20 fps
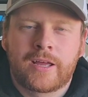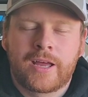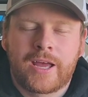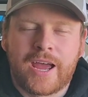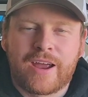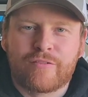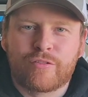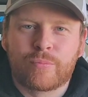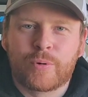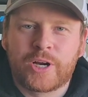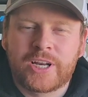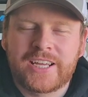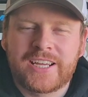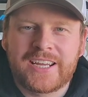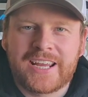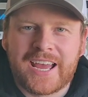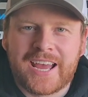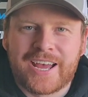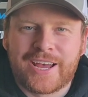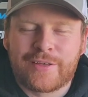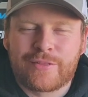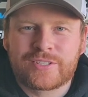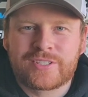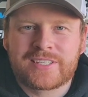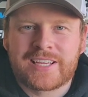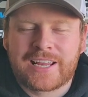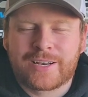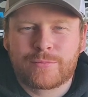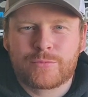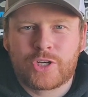Hey everybody, this
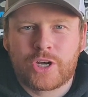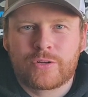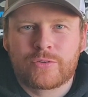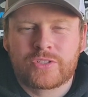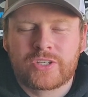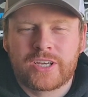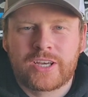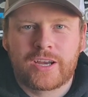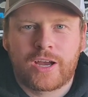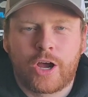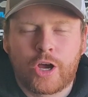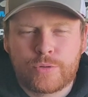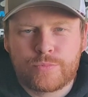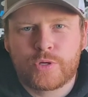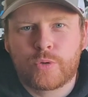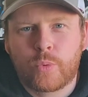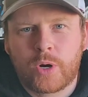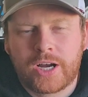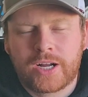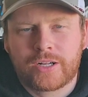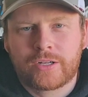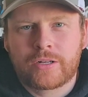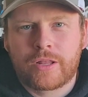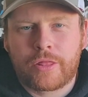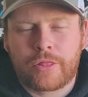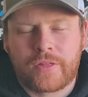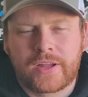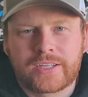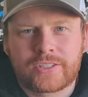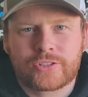is Adam Jones here. Hope you're well.
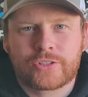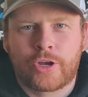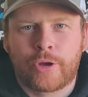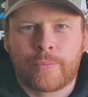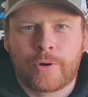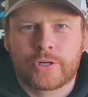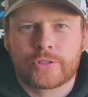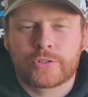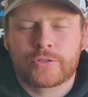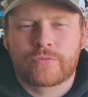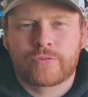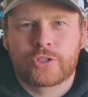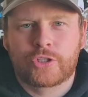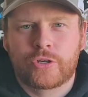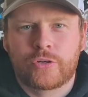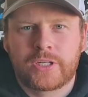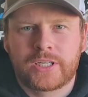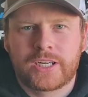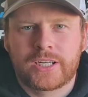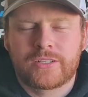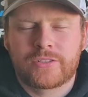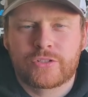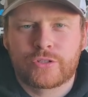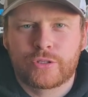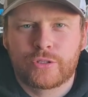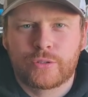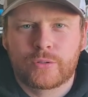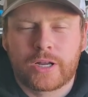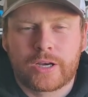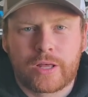Thanks so much for tuning in
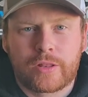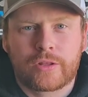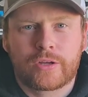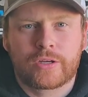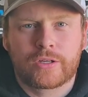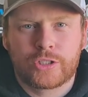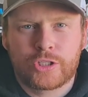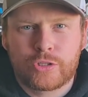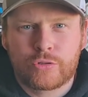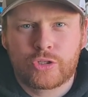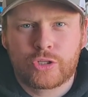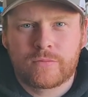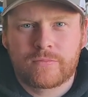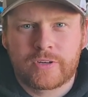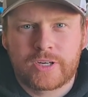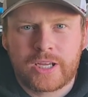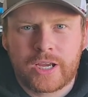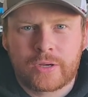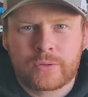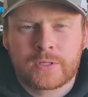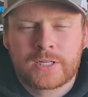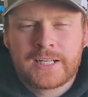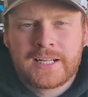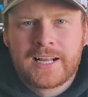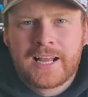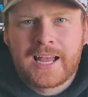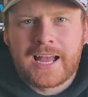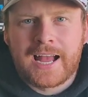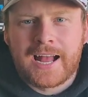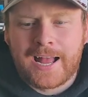to another YouTube video.
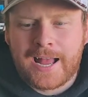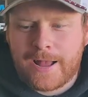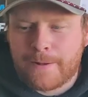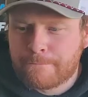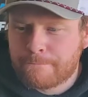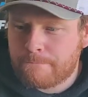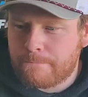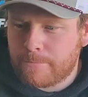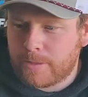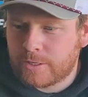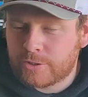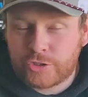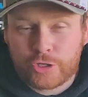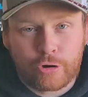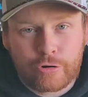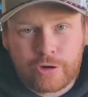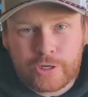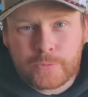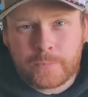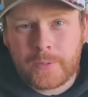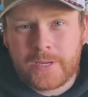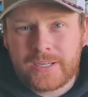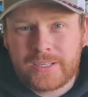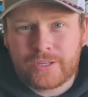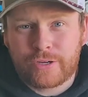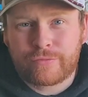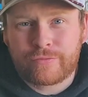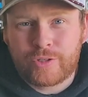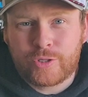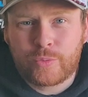Sorry it's been
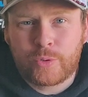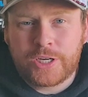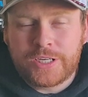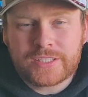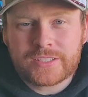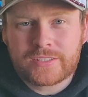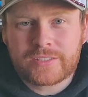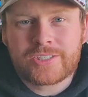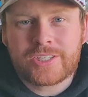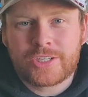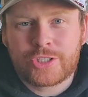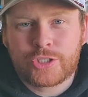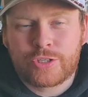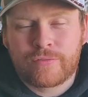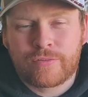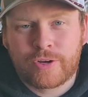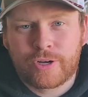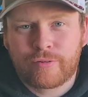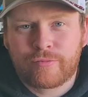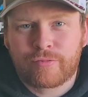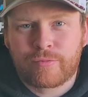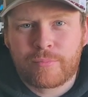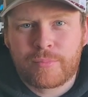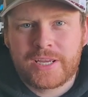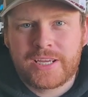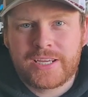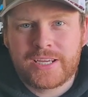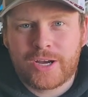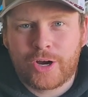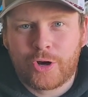a few weeks since you've heard from
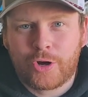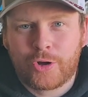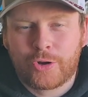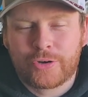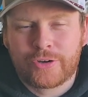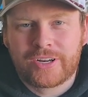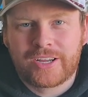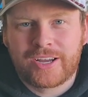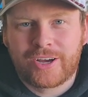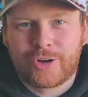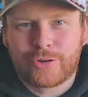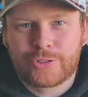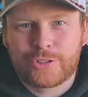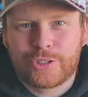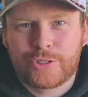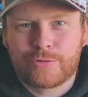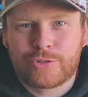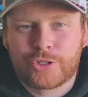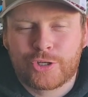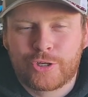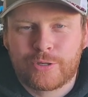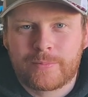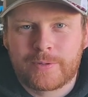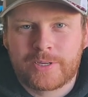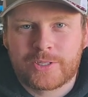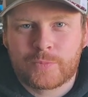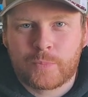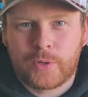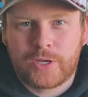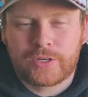me on YouTube.
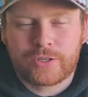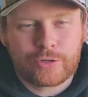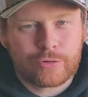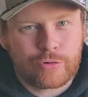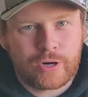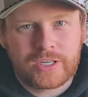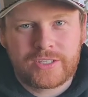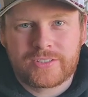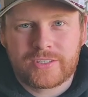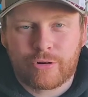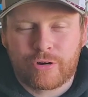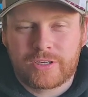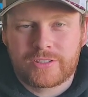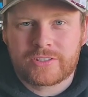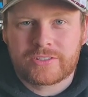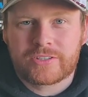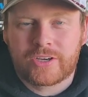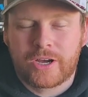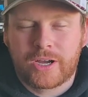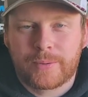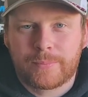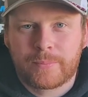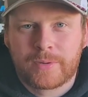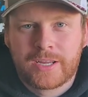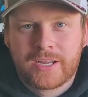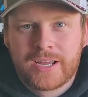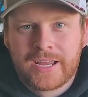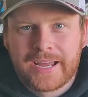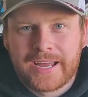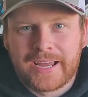It's been a crazy time,
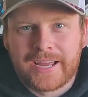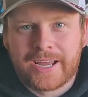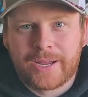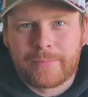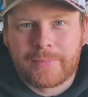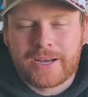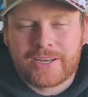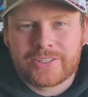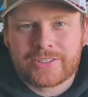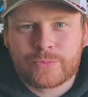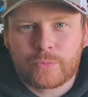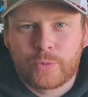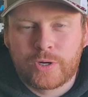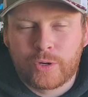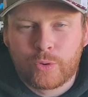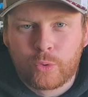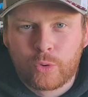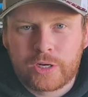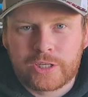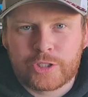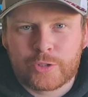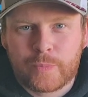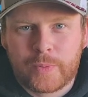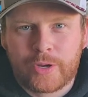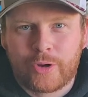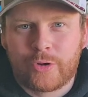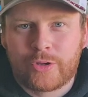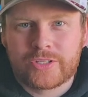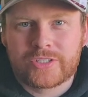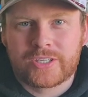as we're all
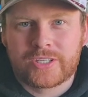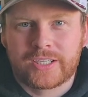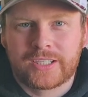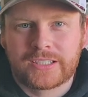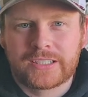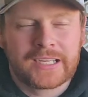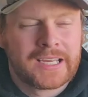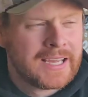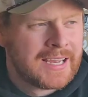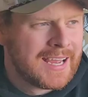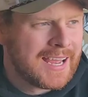experiencing.